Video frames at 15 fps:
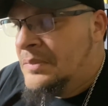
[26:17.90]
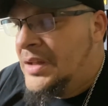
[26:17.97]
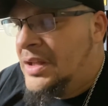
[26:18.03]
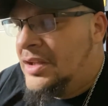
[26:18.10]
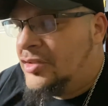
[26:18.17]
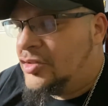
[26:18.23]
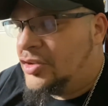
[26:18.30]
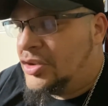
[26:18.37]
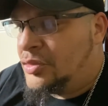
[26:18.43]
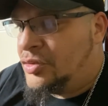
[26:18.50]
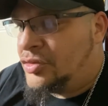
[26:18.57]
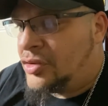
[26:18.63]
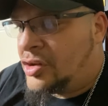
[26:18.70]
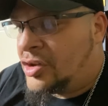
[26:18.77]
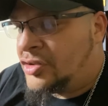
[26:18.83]
So there
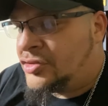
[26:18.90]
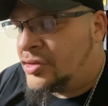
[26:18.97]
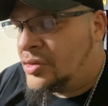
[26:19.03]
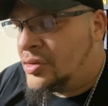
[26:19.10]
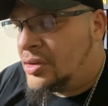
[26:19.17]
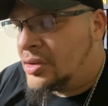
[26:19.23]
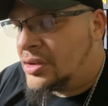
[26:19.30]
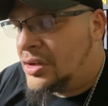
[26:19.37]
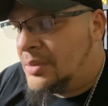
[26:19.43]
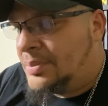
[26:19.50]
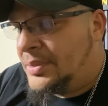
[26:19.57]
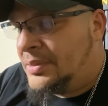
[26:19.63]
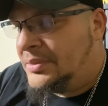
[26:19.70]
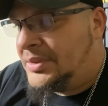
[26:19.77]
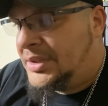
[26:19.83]
was also a
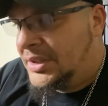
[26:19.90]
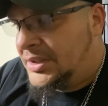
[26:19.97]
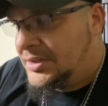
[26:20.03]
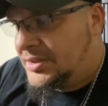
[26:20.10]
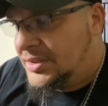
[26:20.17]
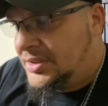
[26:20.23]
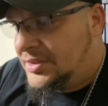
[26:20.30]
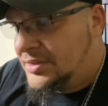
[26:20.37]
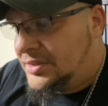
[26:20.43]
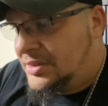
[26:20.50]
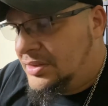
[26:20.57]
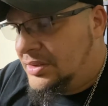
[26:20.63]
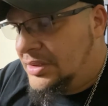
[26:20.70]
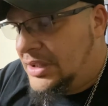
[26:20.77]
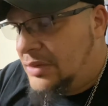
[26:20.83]
couple of deities
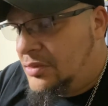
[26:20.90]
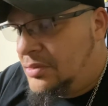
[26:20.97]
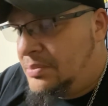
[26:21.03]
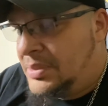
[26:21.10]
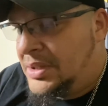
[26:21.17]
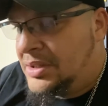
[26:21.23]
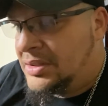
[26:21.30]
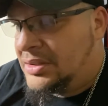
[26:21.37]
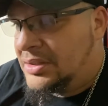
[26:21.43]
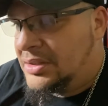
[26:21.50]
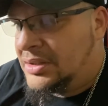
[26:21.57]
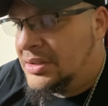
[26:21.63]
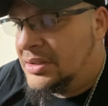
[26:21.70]
that would be in